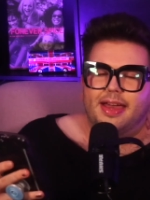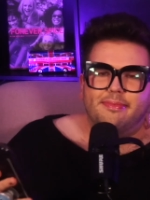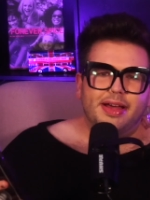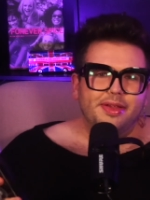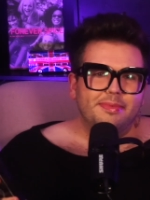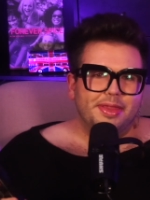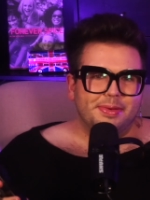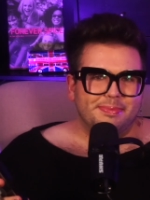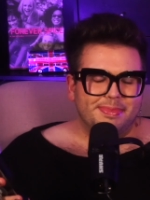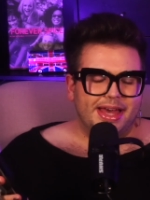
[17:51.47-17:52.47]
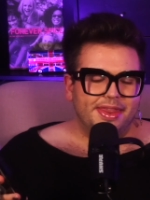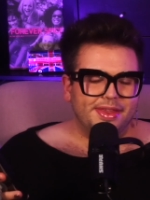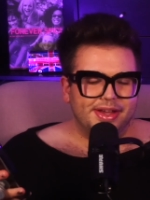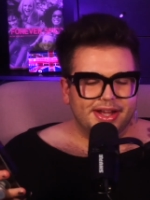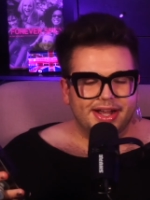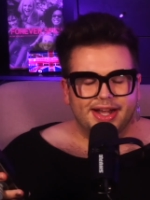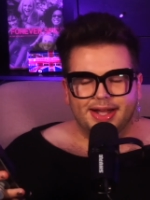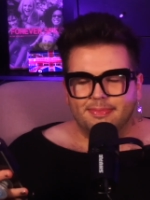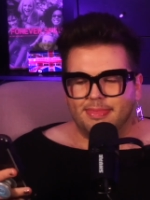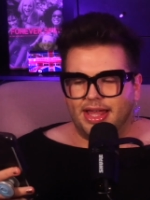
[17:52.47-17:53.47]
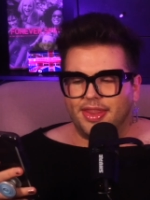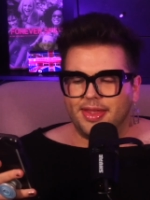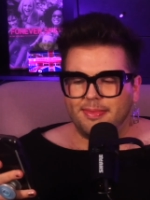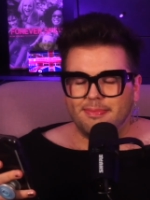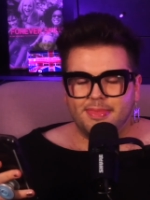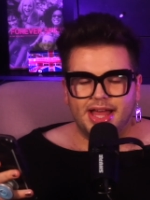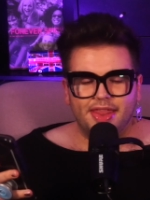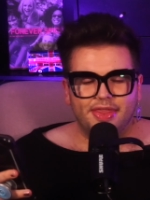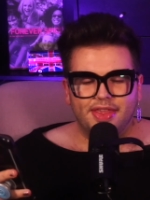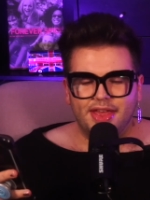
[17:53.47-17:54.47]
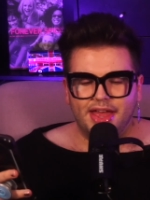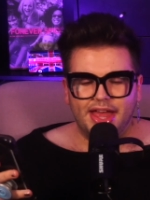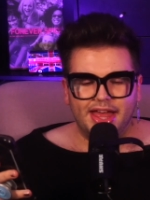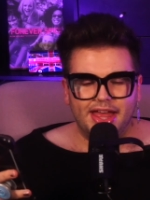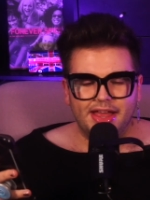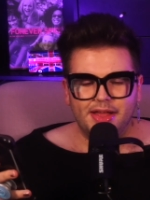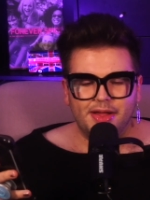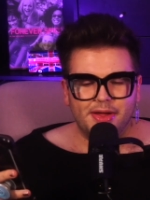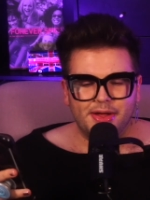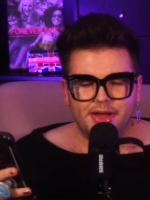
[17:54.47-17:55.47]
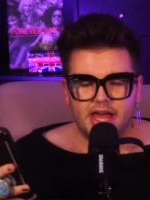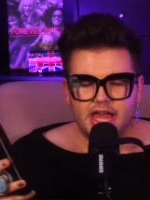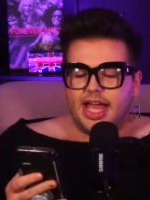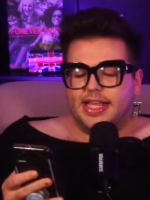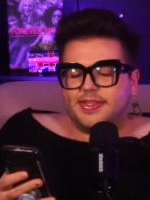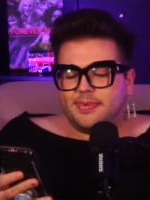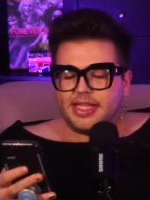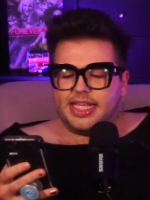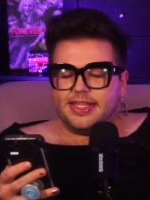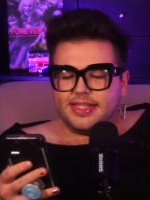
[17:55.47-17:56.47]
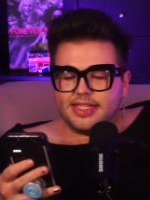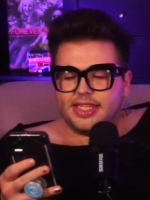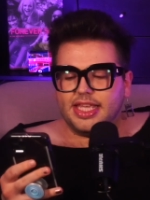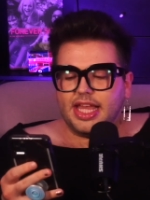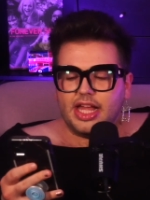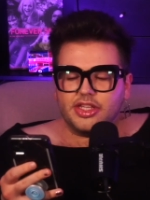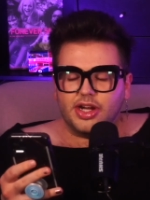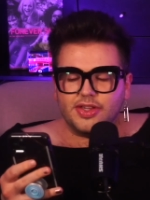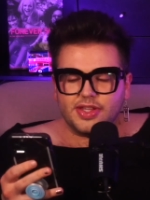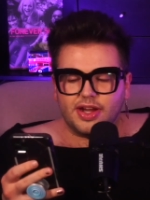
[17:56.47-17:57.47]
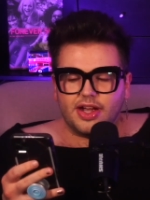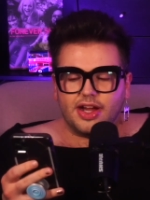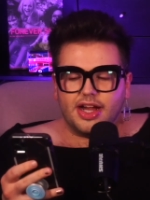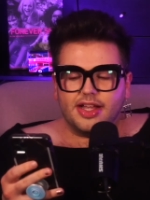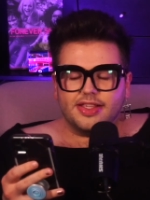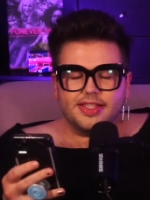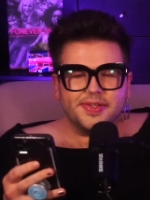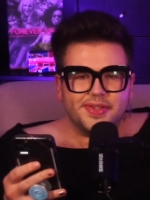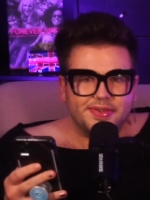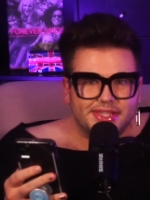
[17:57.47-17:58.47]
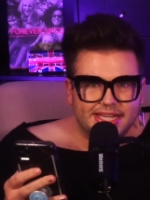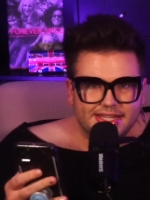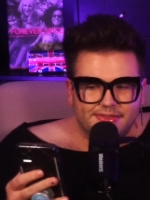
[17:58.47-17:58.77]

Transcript: Mother, Mother, Mother, Mother, Mother has released the Dark Star 006